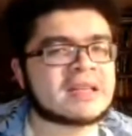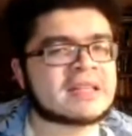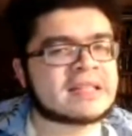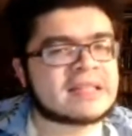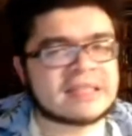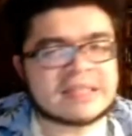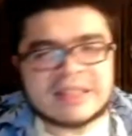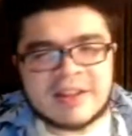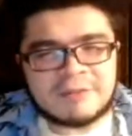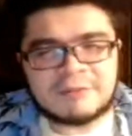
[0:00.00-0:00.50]

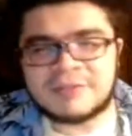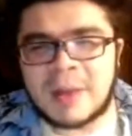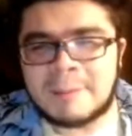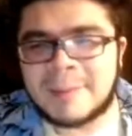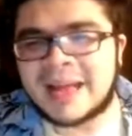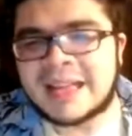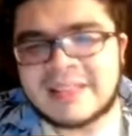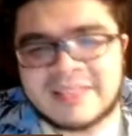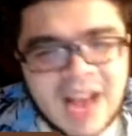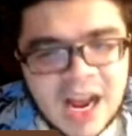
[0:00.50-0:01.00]
stuff that
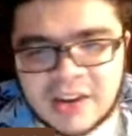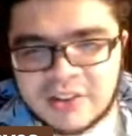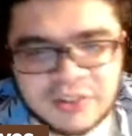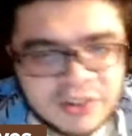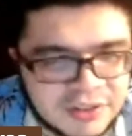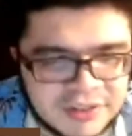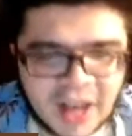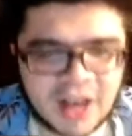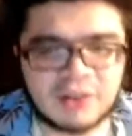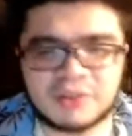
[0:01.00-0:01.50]
my
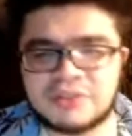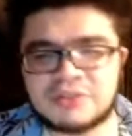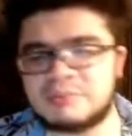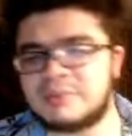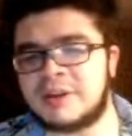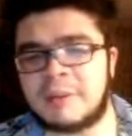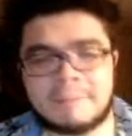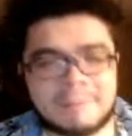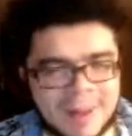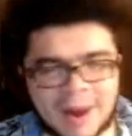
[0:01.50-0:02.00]
doctor tells
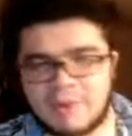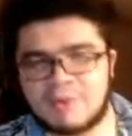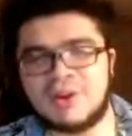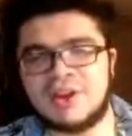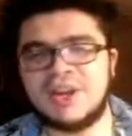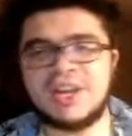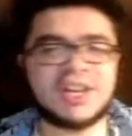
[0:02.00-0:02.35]
me about.